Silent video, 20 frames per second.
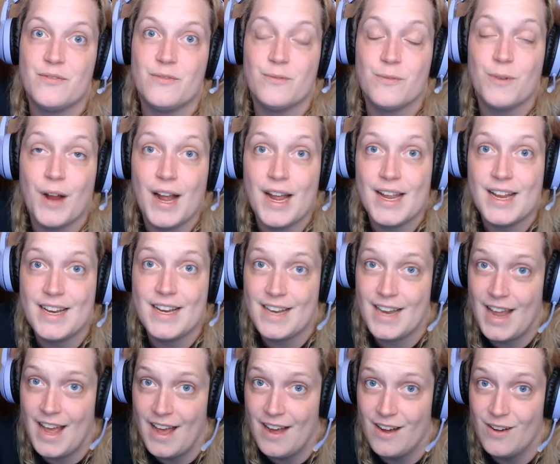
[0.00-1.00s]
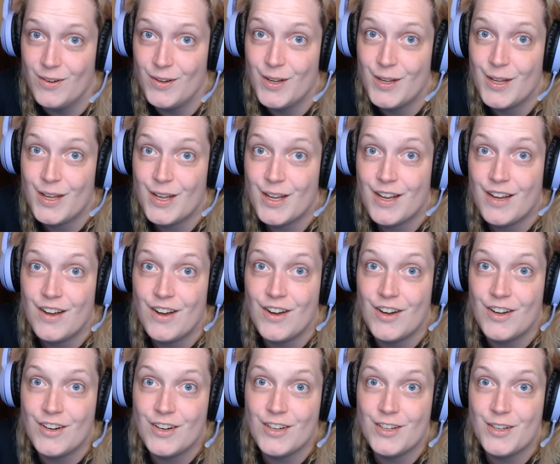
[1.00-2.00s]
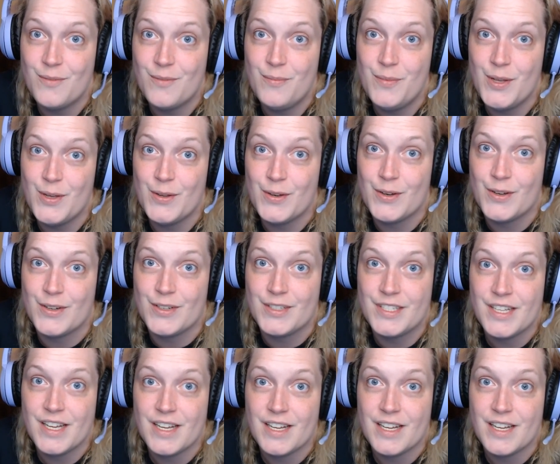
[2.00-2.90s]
right now on our computers,